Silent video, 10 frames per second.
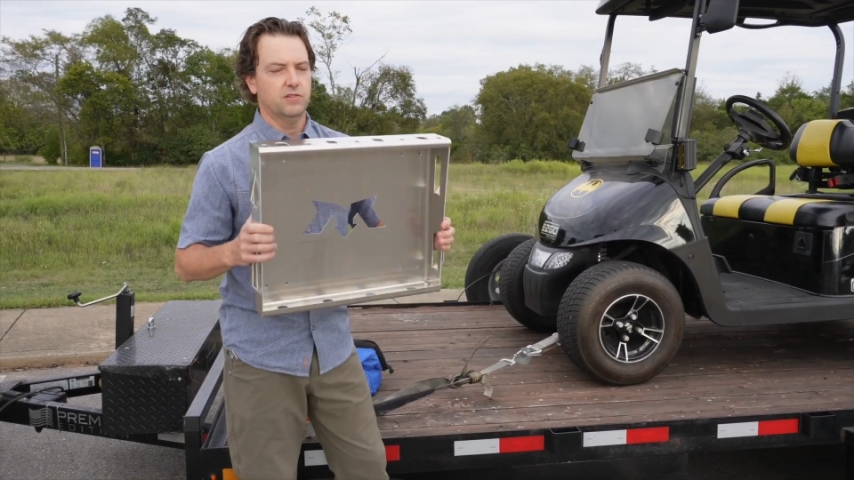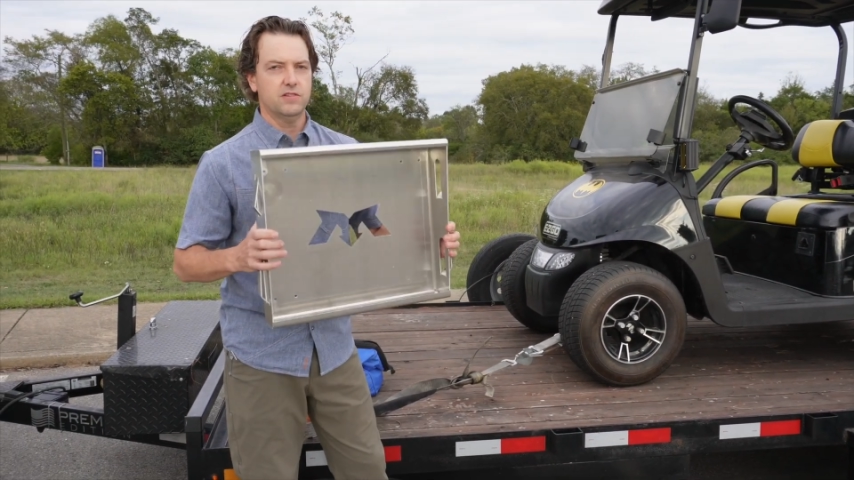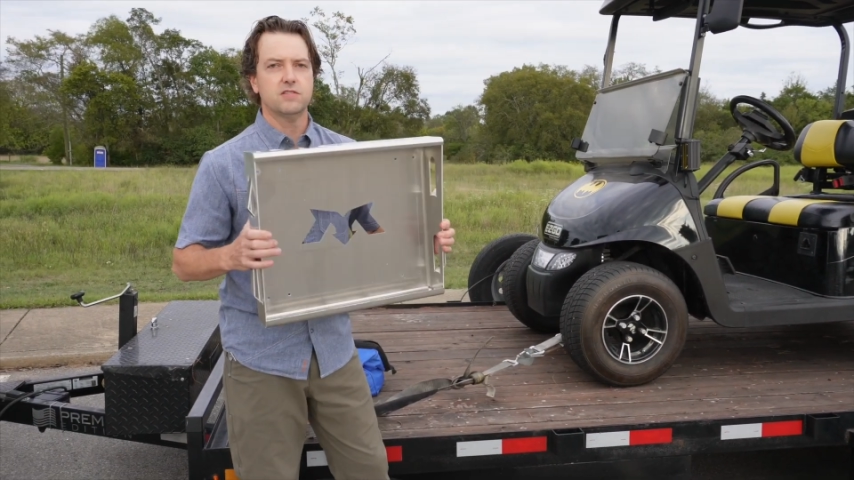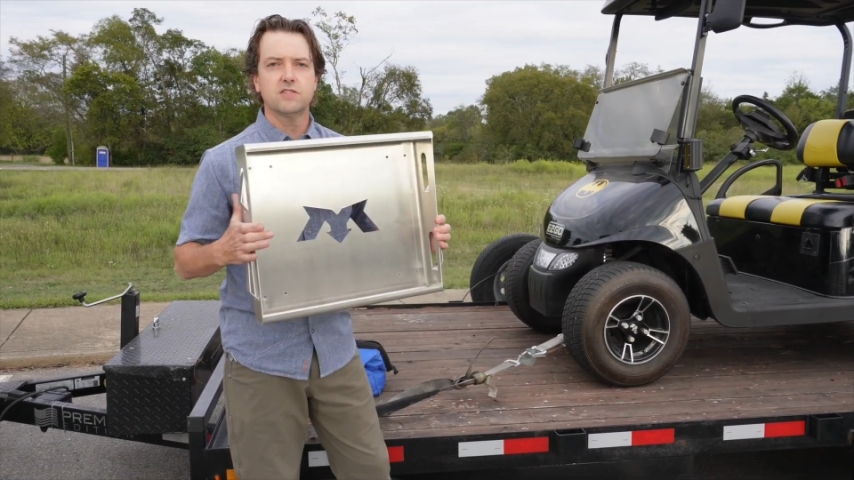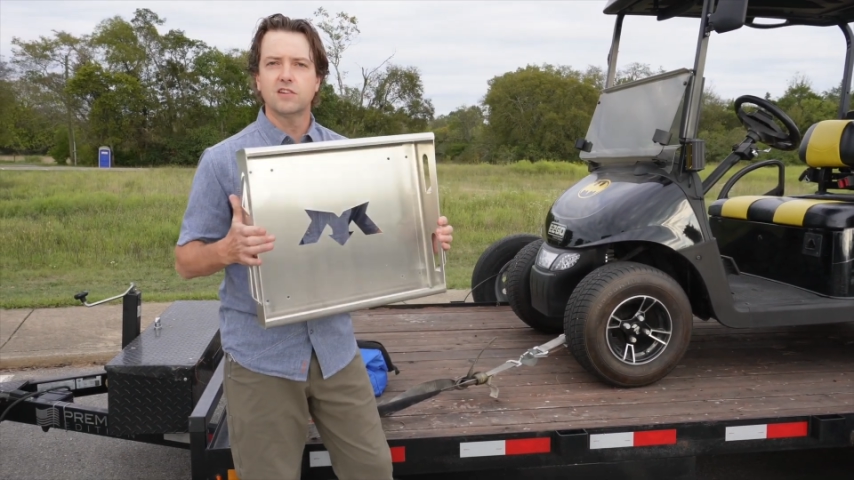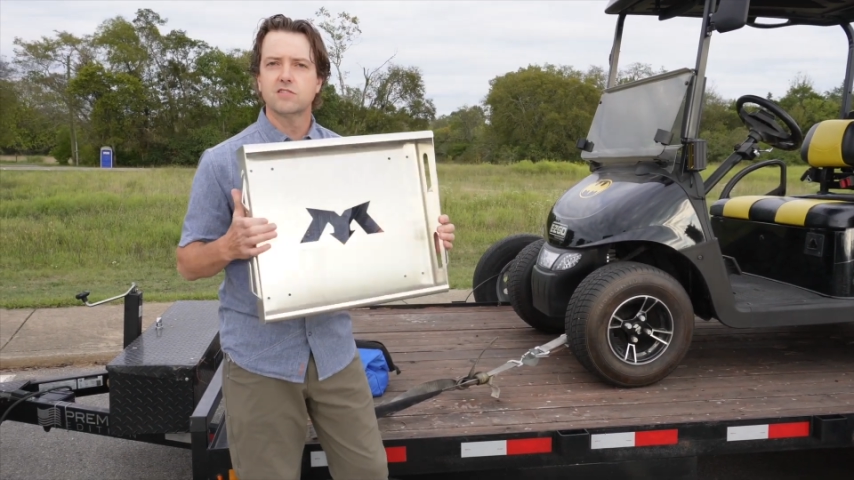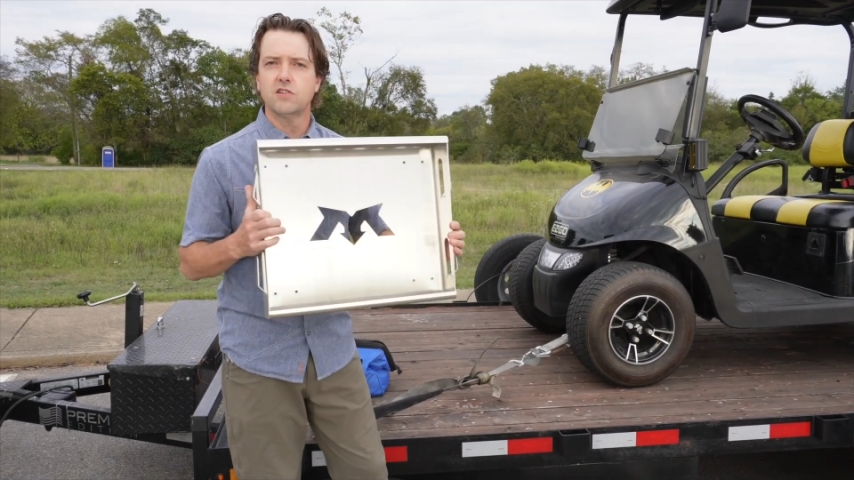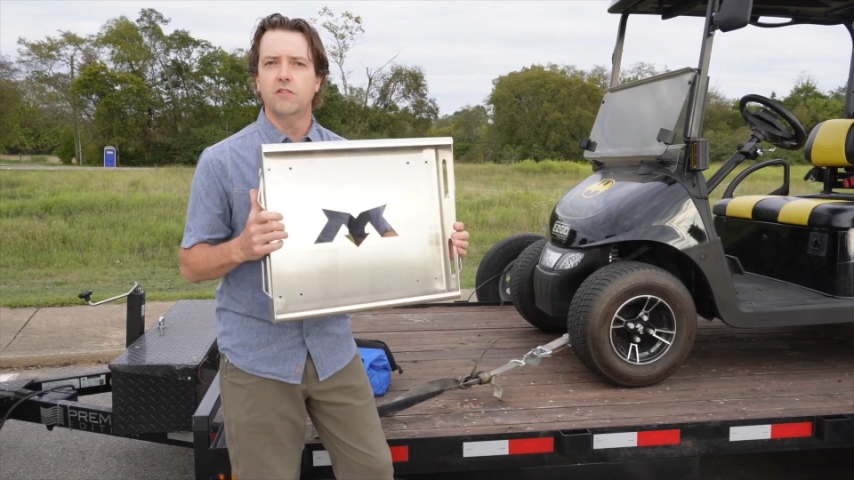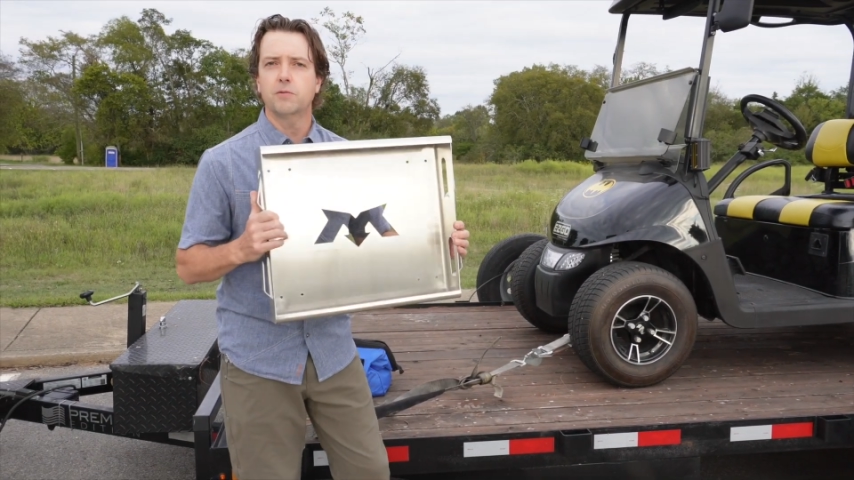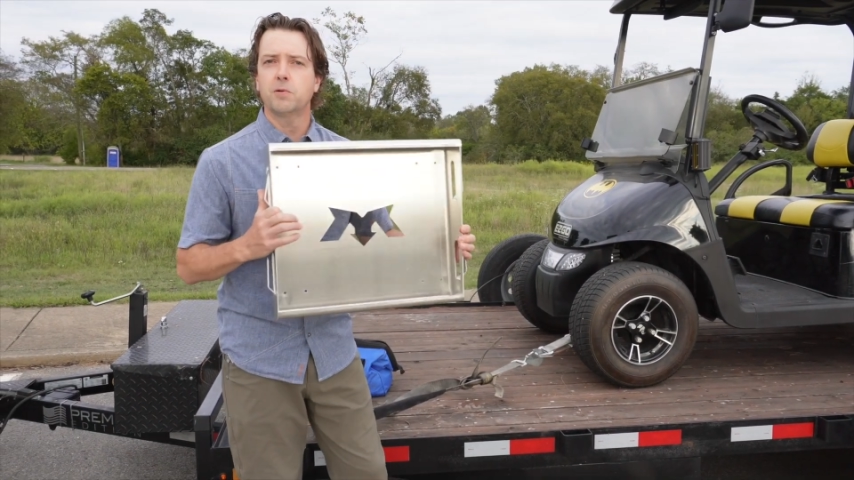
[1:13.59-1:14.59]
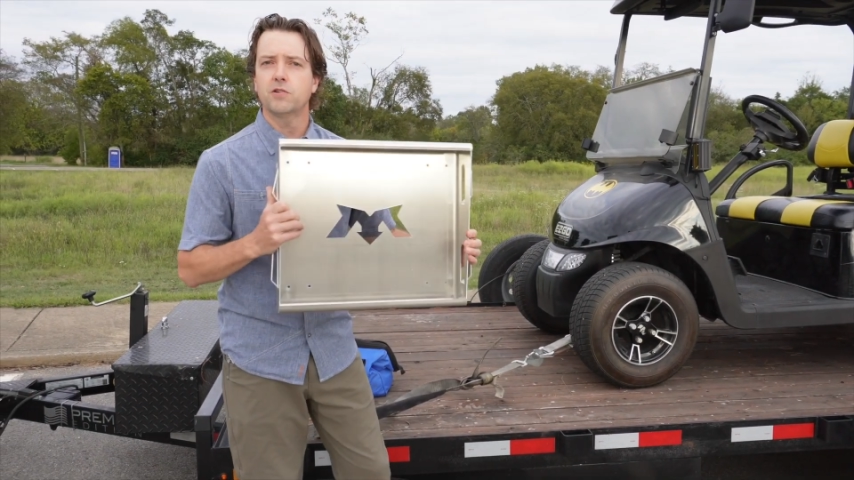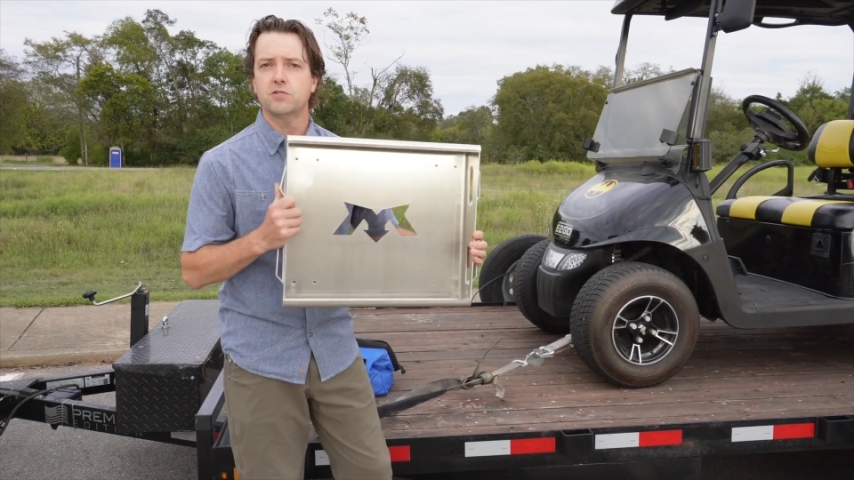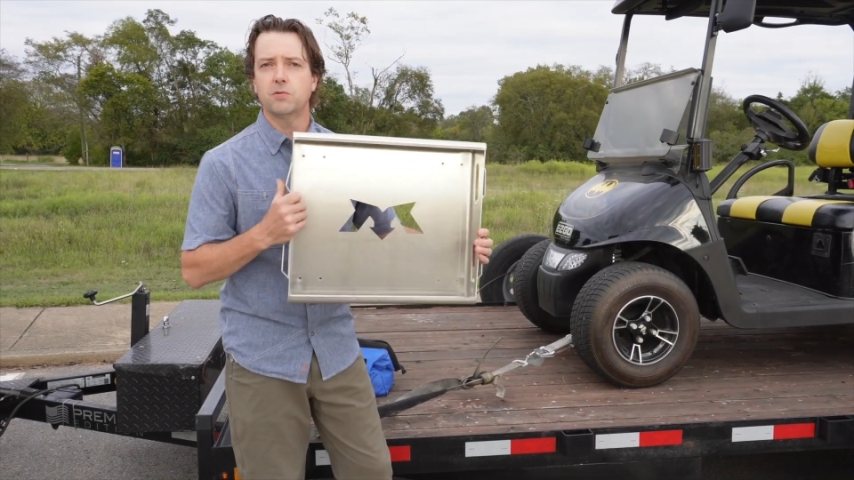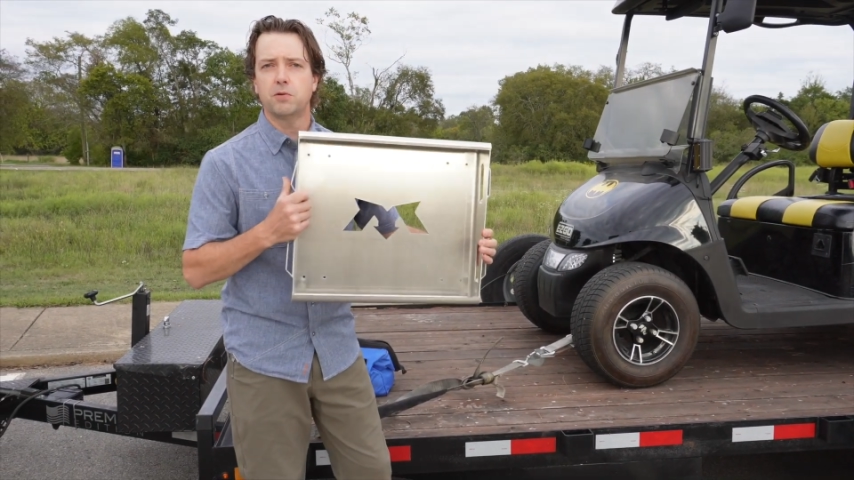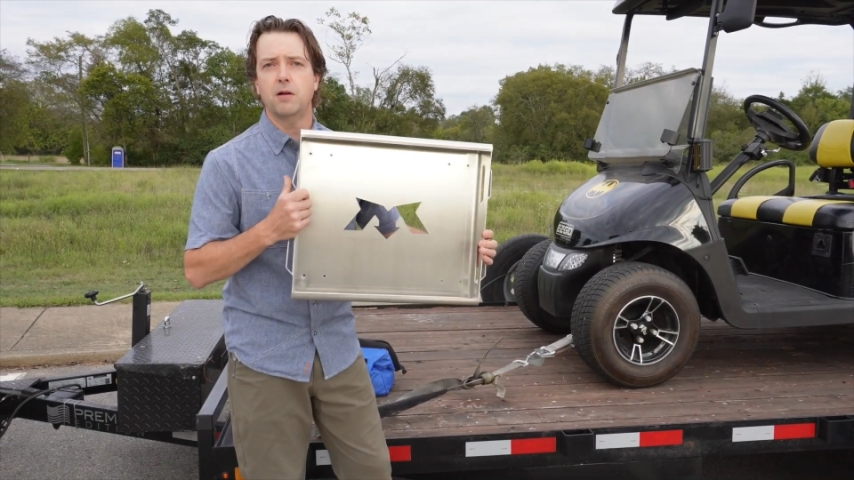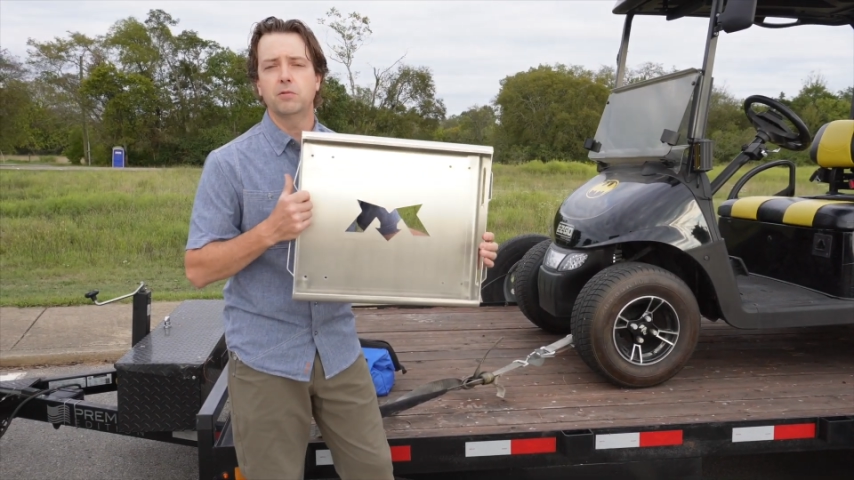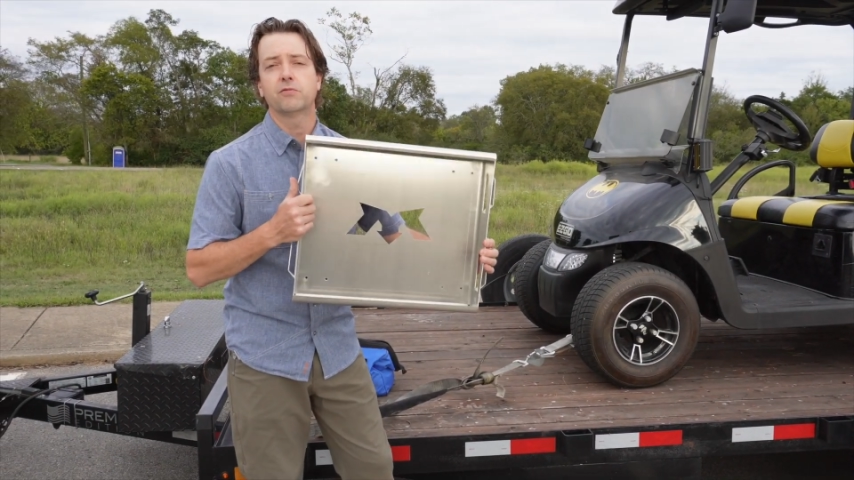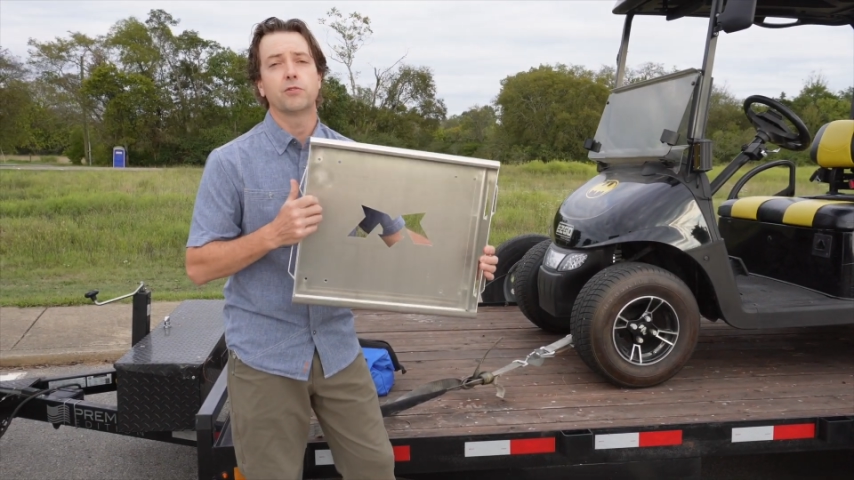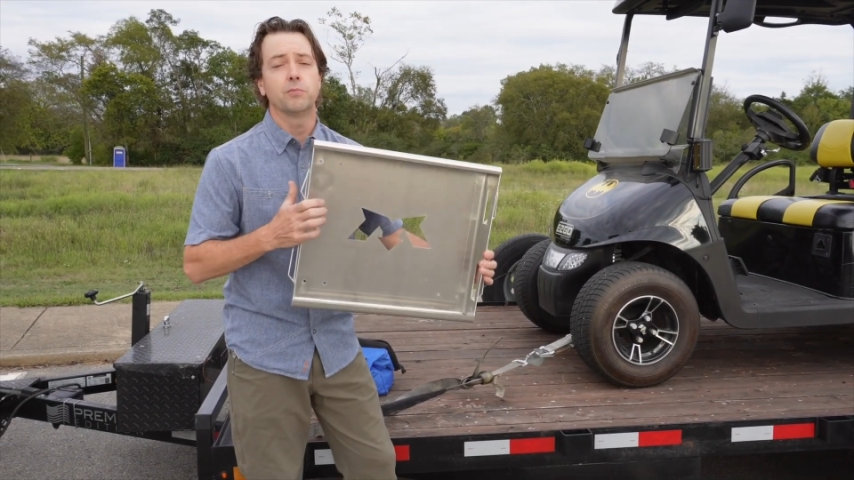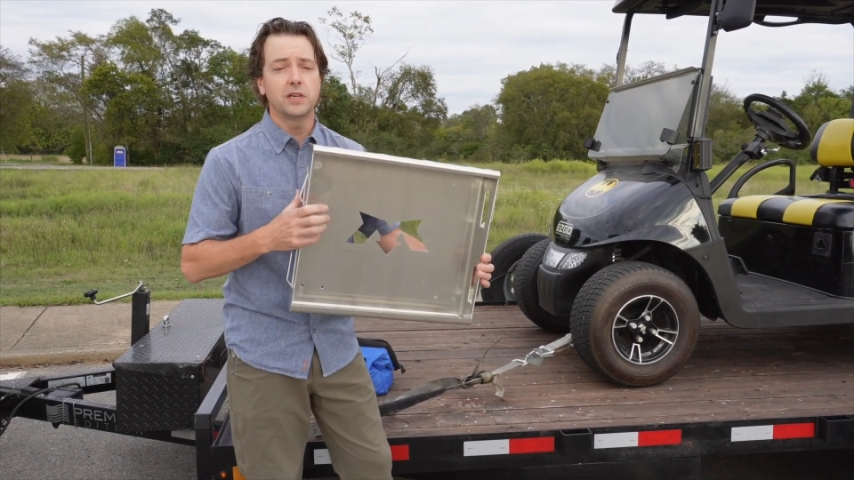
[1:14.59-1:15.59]
This is gonna solve a personal problem
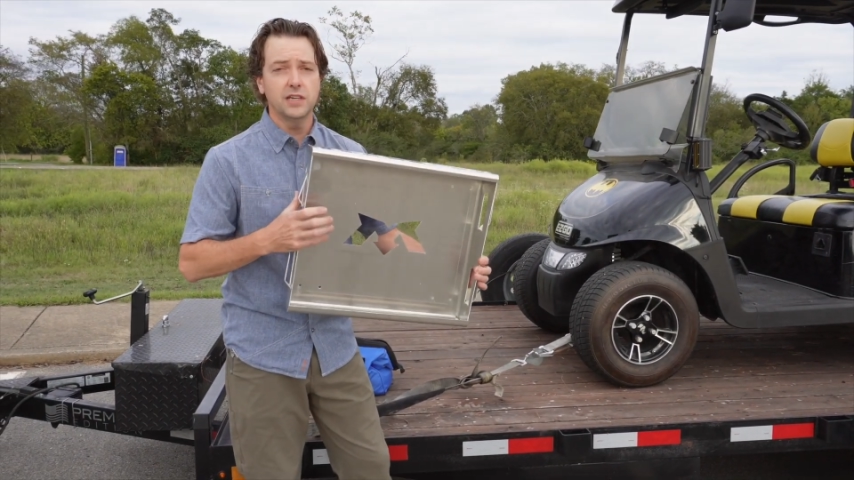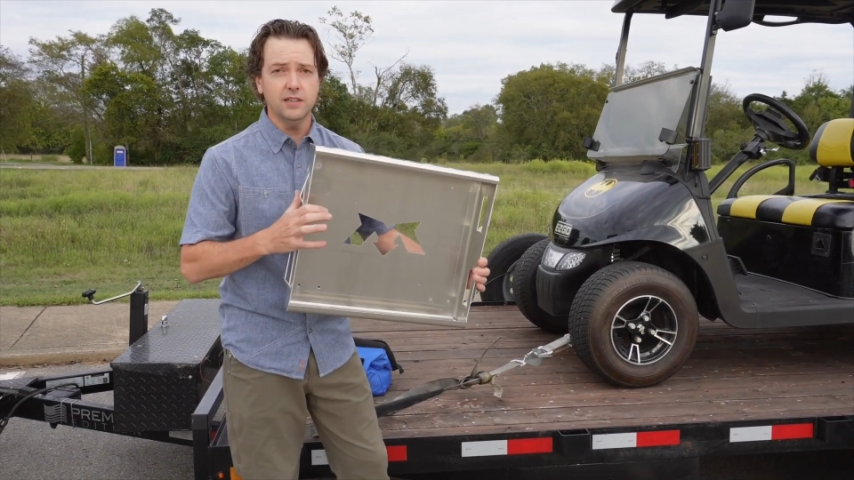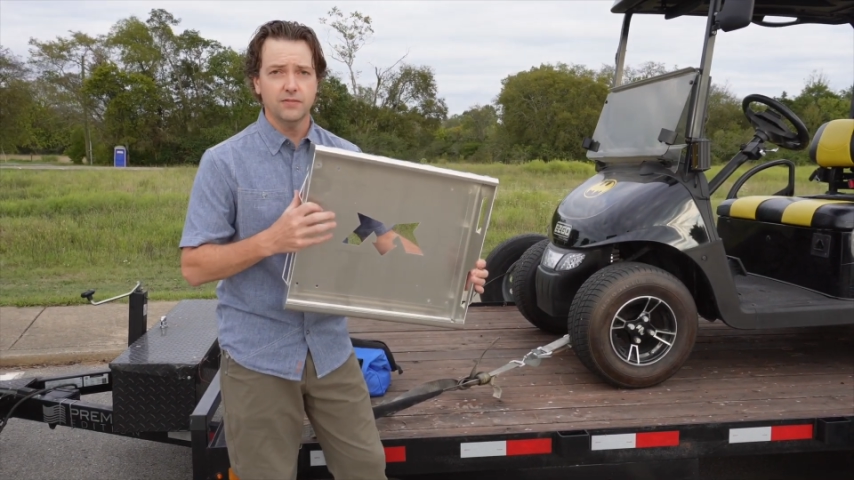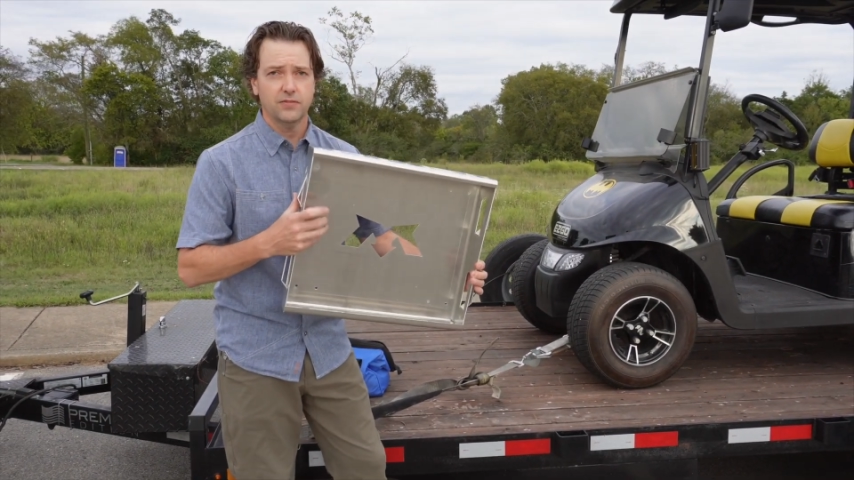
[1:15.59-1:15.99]
for me,